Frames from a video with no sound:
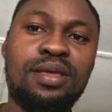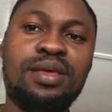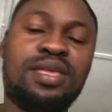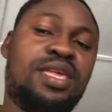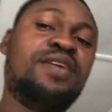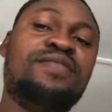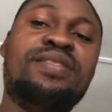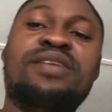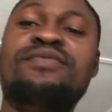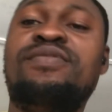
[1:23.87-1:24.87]
Giving
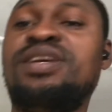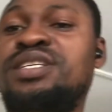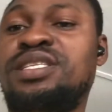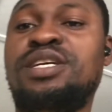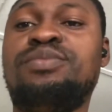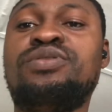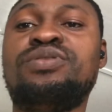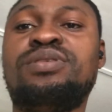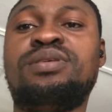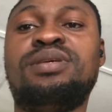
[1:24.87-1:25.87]
them
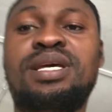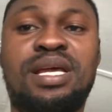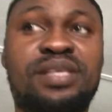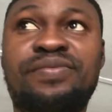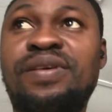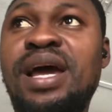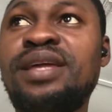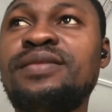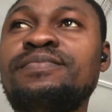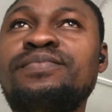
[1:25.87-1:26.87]
vegetables is
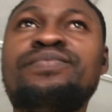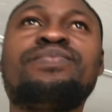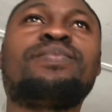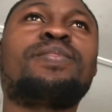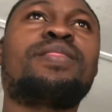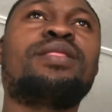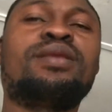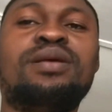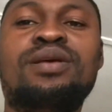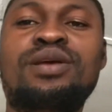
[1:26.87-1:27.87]
fine.
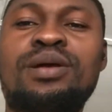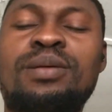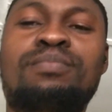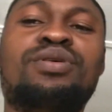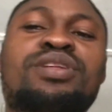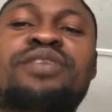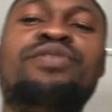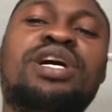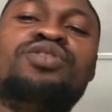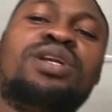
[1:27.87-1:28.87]
But if you
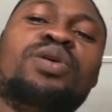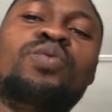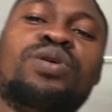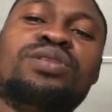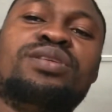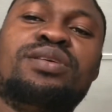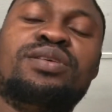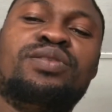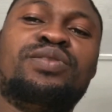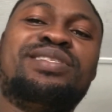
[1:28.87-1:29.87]
actually want
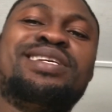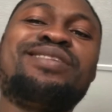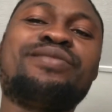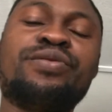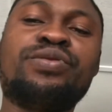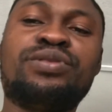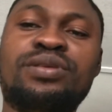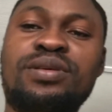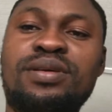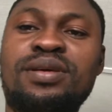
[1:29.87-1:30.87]
to see growth,
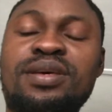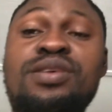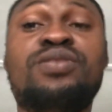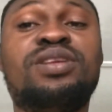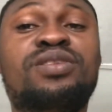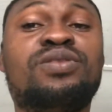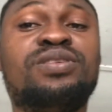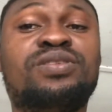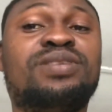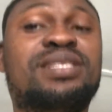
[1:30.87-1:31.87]
you need to also
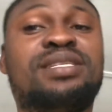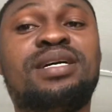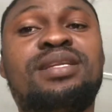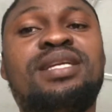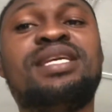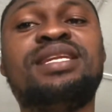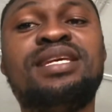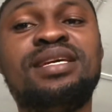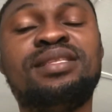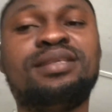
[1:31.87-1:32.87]
understand that they
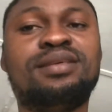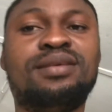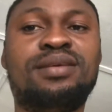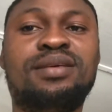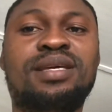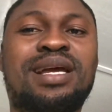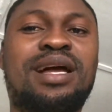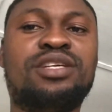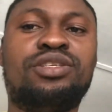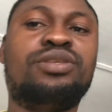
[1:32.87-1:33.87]
need
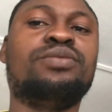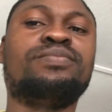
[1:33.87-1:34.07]
calcium.